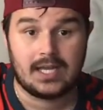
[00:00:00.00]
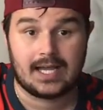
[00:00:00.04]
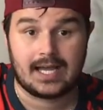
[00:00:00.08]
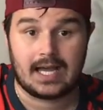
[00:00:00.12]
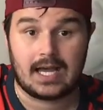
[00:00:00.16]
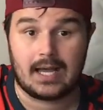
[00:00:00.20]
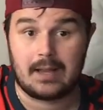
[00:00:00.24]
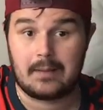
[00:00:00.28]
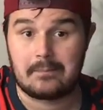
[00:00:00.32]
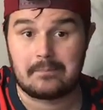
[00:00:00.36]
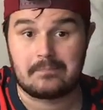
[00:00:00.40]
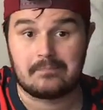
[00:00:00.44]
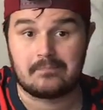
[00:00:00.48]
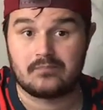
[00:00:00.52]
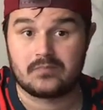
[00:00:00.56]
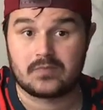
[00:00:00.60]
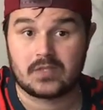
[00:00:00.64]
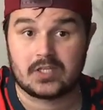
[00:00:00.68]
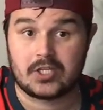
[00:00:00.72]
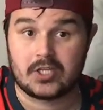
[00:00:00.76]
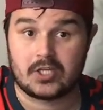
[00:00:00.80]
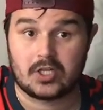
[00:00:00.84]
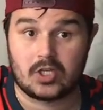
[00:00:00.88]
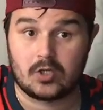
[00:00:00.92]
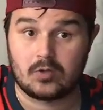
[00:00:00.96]

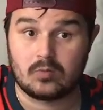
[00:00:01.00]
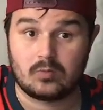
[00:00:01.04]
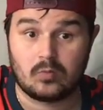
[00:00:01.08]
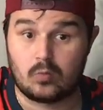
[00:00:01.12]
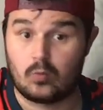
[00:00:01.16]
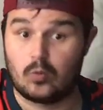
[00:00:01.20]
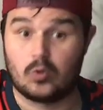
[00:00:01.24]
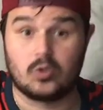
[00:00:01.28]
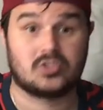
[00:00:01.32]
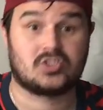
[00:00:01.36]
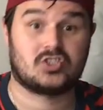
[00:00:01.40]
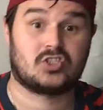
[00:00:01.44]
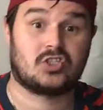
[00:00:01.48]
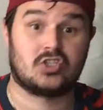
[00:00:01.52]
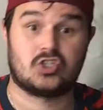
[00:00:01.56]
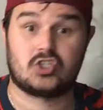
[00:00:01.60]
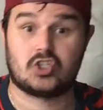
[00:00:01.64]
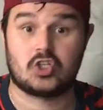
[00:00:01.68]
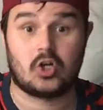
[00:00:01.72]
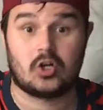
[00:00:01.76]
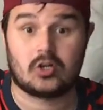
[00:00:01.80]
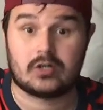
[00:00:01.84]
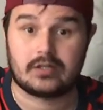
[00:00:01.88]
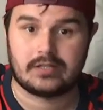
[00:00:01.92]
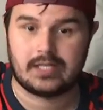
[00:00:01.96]
You know, what's the
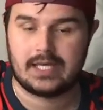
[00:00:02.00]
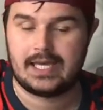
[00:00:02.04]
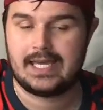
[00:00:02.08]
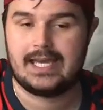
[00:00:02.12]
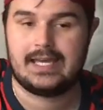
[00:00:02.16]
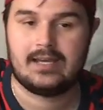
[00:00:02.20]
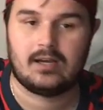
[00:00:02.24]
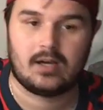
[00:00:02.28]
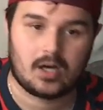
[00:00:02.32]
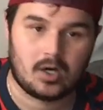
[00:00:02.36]
shock there?